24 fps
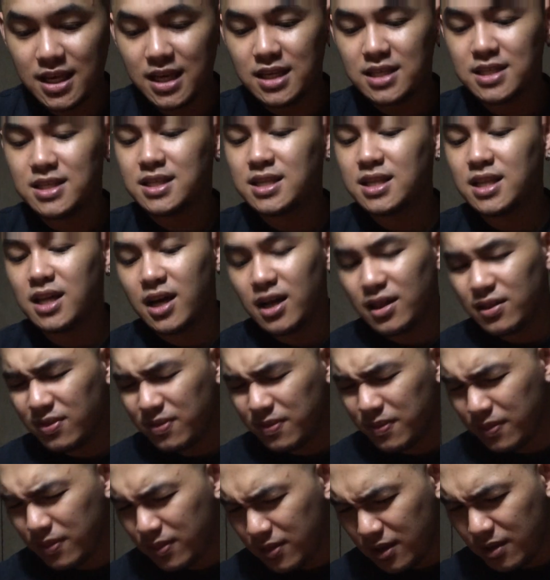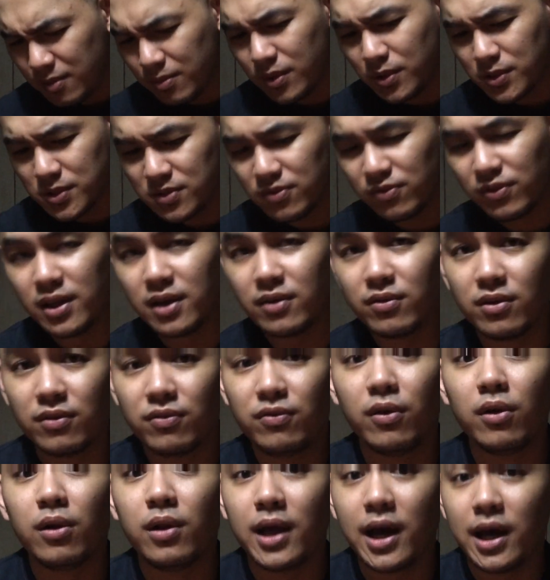is not the most
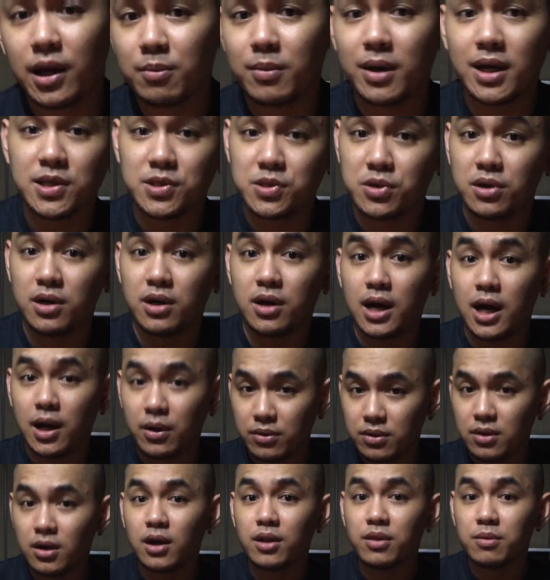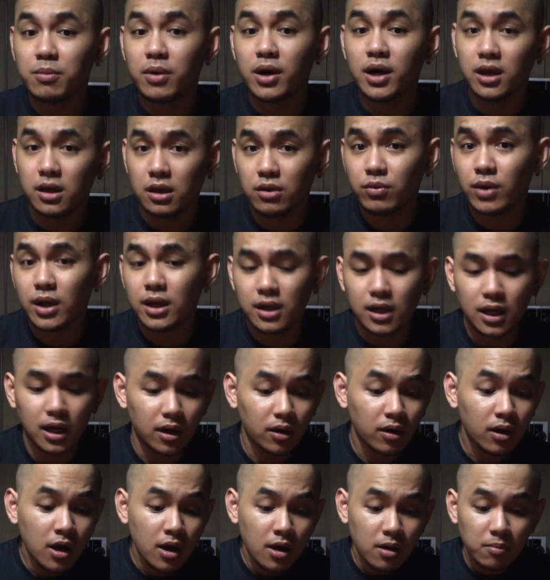flavorful atomizer out on the market right
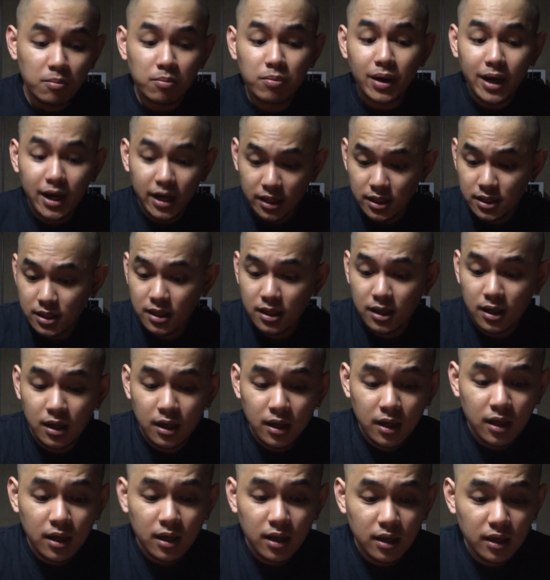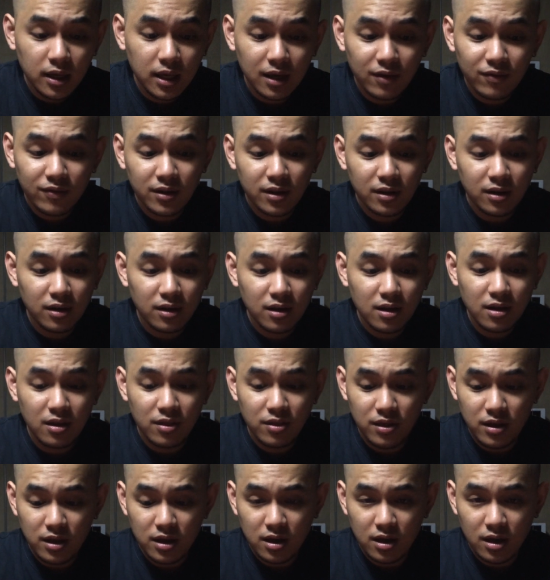now, but given
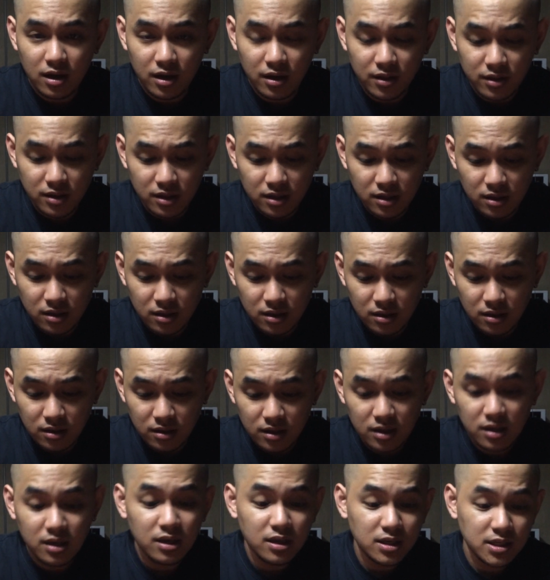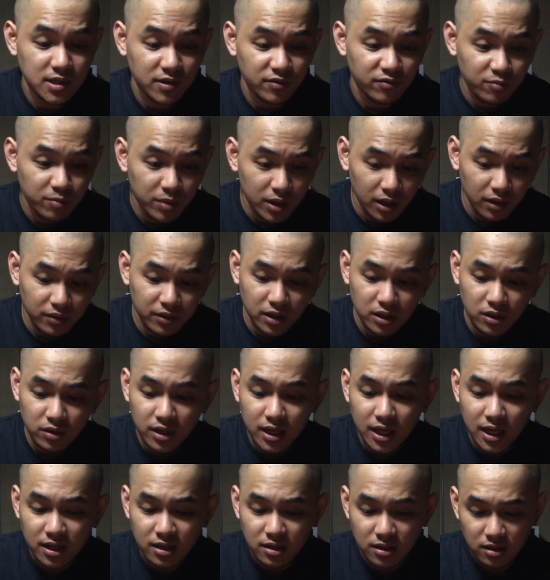the ease of build that you
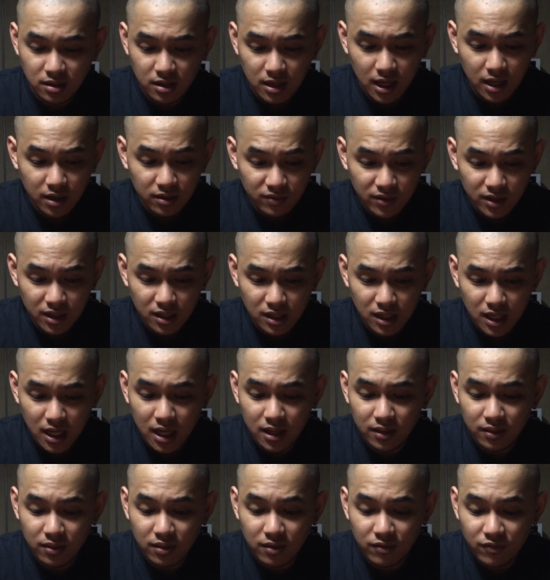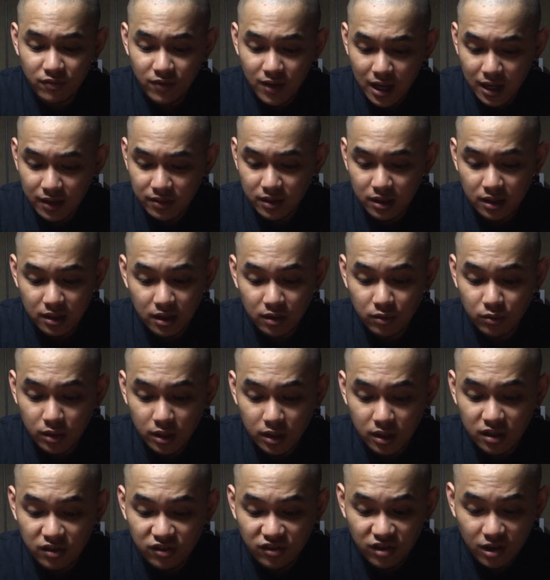get out of it and the fact that it can
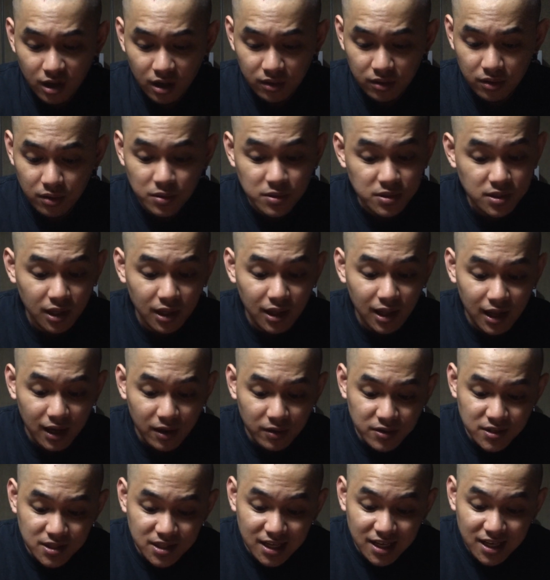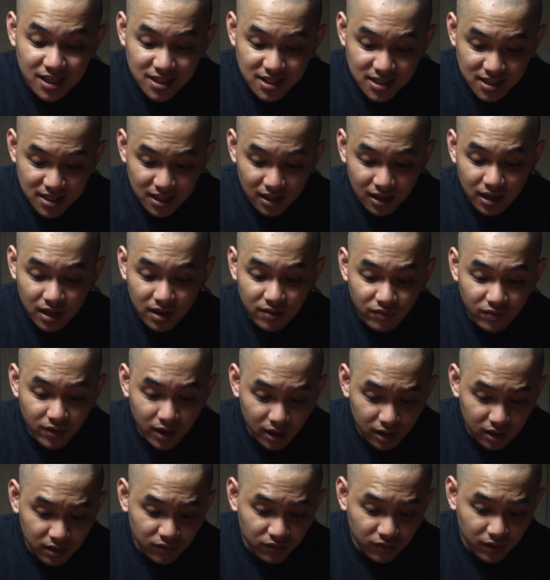really chuck those clouds, it is still a
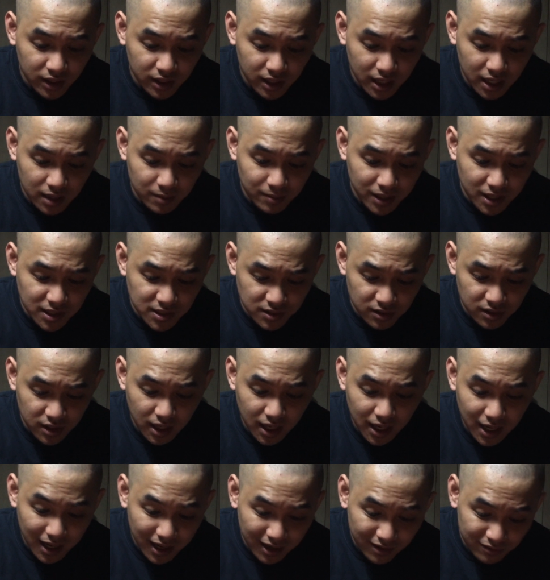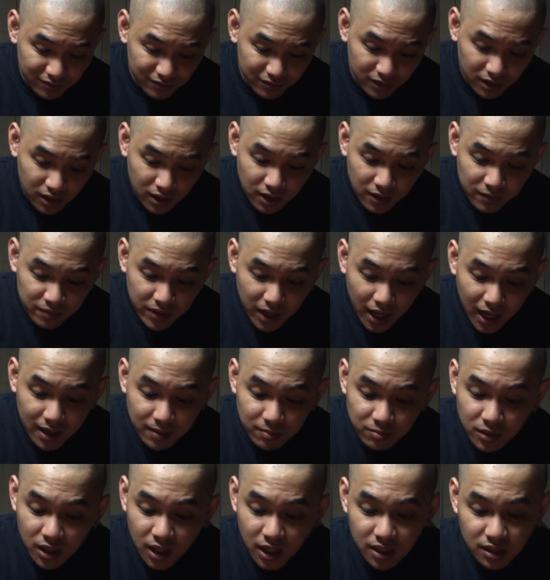very fun atomizer to have.
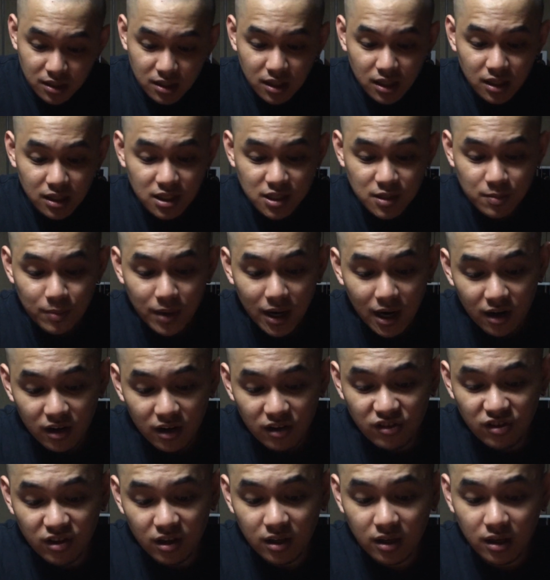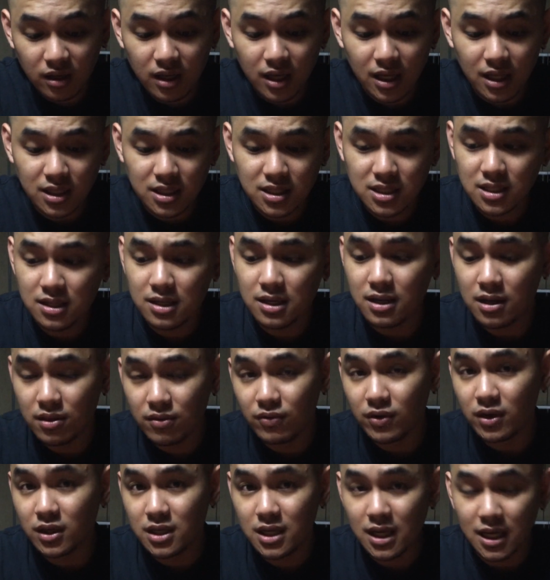I'm not disparaging against the
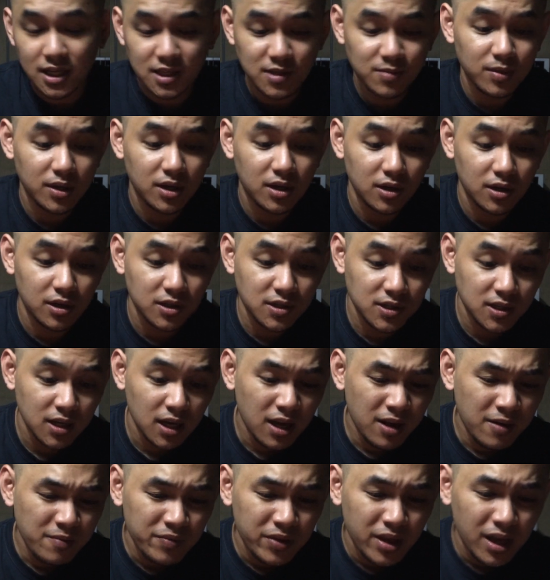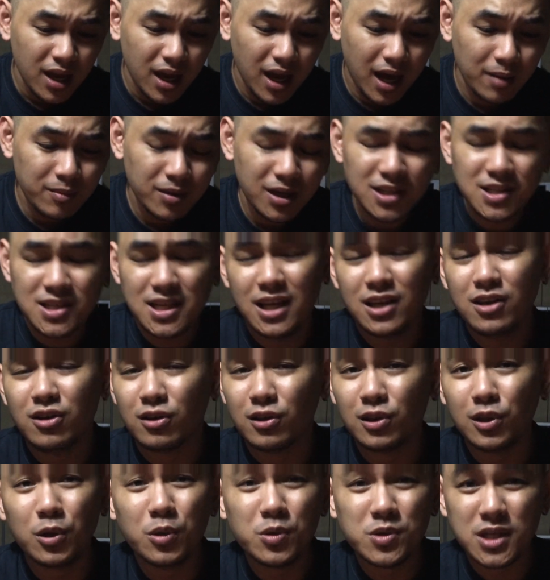Vertex, because I'm not saying
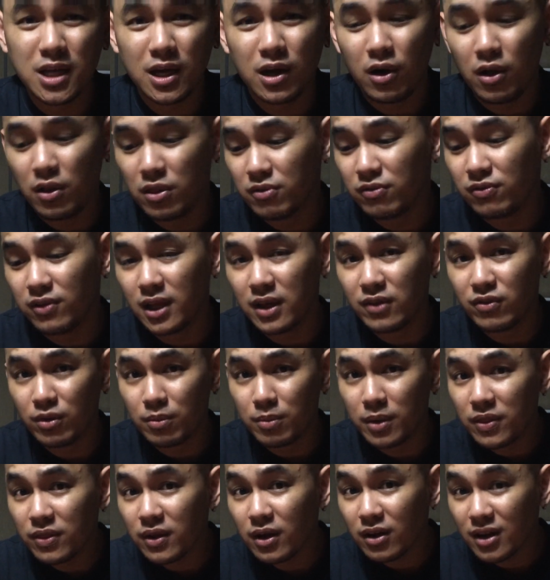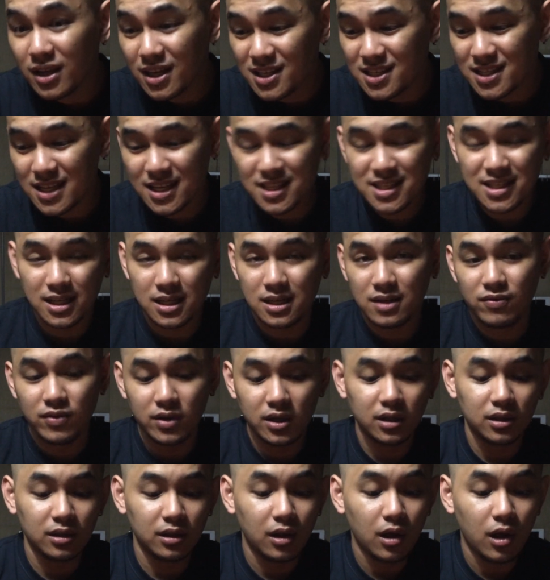you're losing all the flavor, but there is a
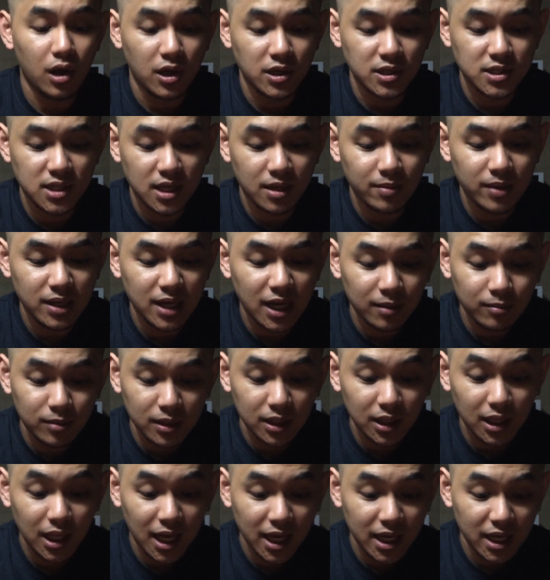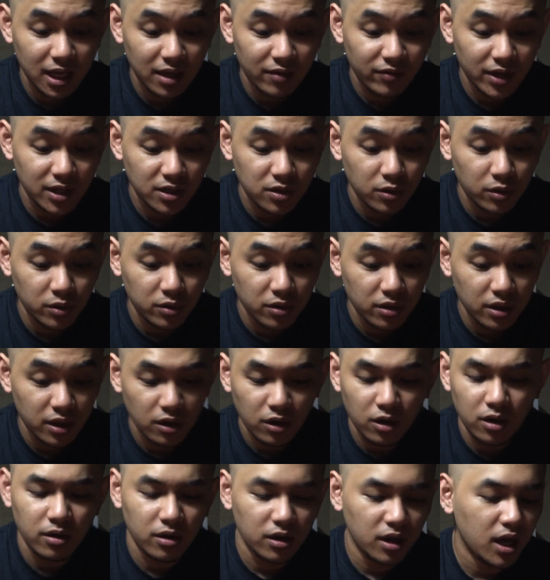significant loss. I mean, I'd be lying if I told you
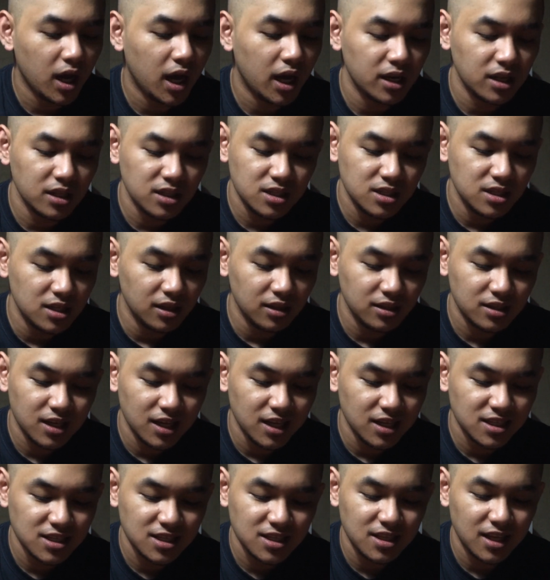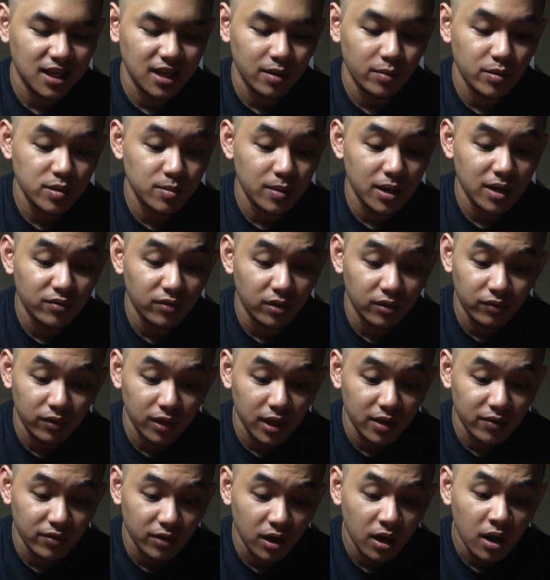that, oh god, it still tastes like it was made for
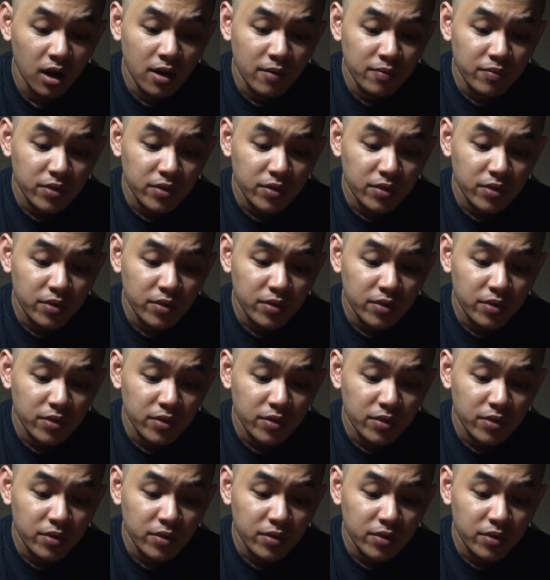flavor.